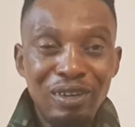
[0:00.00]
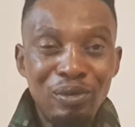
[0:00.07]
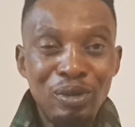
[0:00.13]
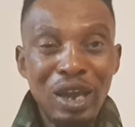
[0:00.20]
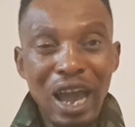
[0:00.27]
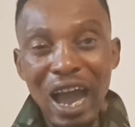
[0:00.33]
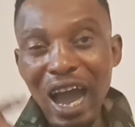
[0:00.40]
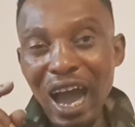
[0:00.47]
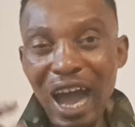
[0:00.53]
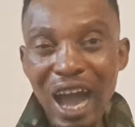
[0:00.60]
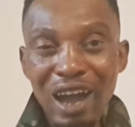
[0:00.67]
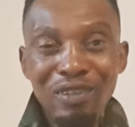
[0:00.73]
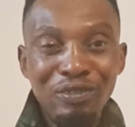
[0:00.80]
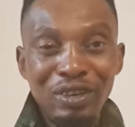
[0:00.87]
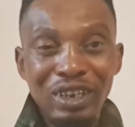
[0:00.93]
We are
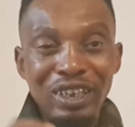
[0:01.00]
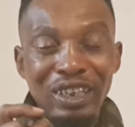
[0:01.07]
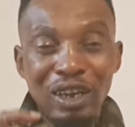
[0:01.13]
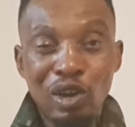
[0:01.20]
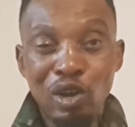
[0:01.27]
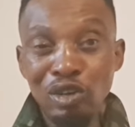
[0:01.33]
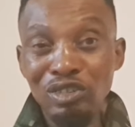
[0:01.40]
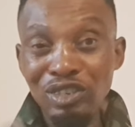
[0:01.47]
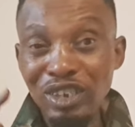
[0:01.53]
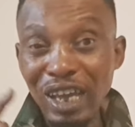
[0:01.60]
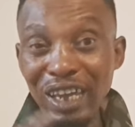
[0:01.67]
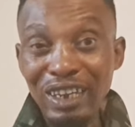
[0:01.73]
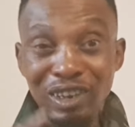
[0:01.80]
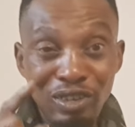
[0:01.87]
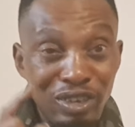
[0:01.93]
having the
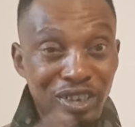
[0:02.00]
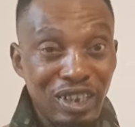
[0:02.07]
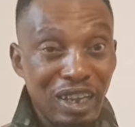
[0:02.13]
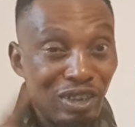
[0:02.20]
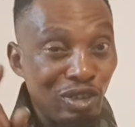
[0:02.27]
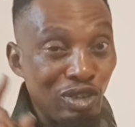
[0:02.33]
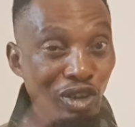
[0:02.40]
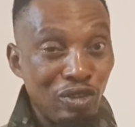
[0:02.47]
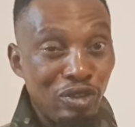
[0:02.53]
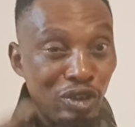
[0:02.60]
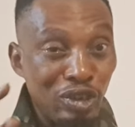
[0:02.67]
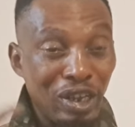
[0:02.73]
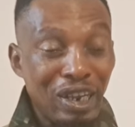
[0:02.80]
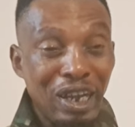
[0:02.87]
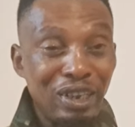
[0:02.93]
consigned Christian. Those of you
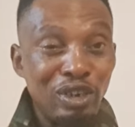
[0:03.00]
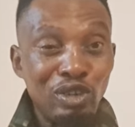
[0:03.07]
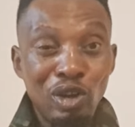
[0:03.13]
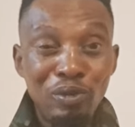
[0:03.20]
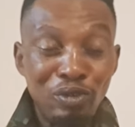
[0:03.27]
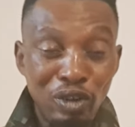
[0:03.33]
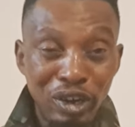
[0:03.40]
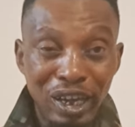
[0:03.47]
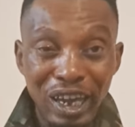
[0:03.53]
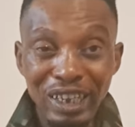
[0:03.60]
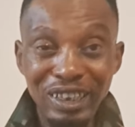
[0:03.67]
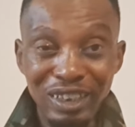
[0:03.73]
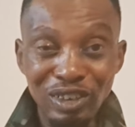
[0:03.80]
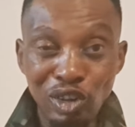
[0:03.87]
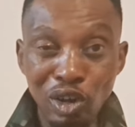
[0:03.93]
that are, don't forget,
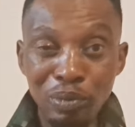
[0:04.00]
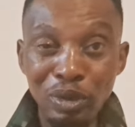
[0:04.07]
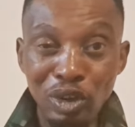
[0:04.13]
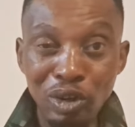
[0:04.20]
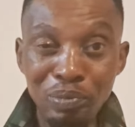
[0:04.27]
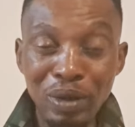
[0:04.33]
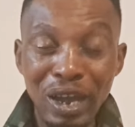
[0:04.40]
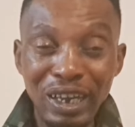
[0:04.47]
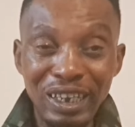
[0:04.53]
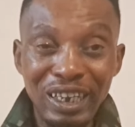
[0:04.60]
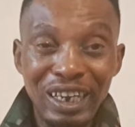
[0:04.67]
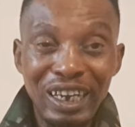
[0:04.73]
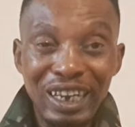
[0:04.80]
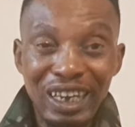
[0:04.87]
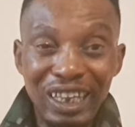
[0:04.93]
it's coming up by
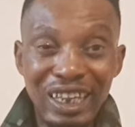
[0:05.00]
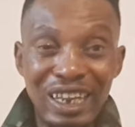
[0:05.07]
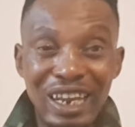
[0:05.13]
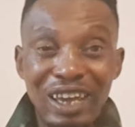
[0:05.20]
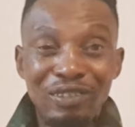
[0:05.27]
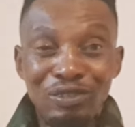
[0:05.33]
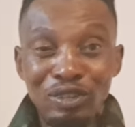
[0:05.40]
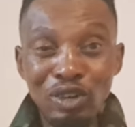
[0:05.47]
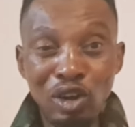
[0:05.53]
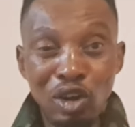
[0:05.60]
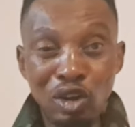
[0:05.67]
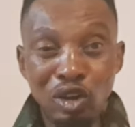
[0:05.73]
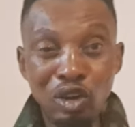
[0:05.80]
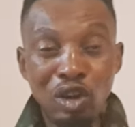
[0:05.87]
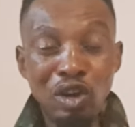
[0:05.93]
11
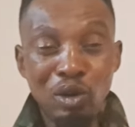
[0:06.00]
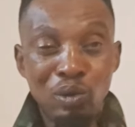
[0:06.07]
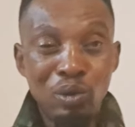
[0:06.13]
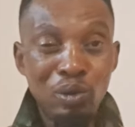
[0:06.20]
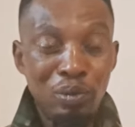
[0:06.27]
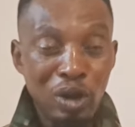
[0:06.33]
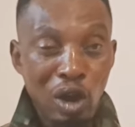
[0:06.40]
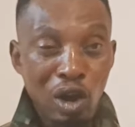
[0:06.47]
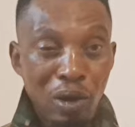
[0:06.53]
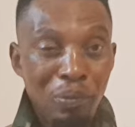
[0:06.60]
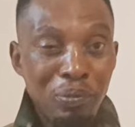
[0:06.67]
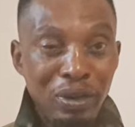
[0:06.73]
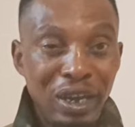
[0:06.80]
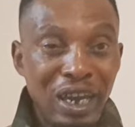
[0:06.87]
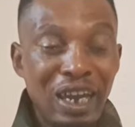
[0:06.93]
o'clock. We'll be up
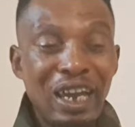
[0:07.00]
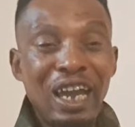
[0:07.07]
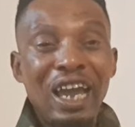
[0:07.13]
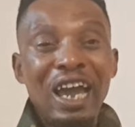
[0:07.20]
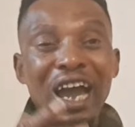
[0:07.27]
here.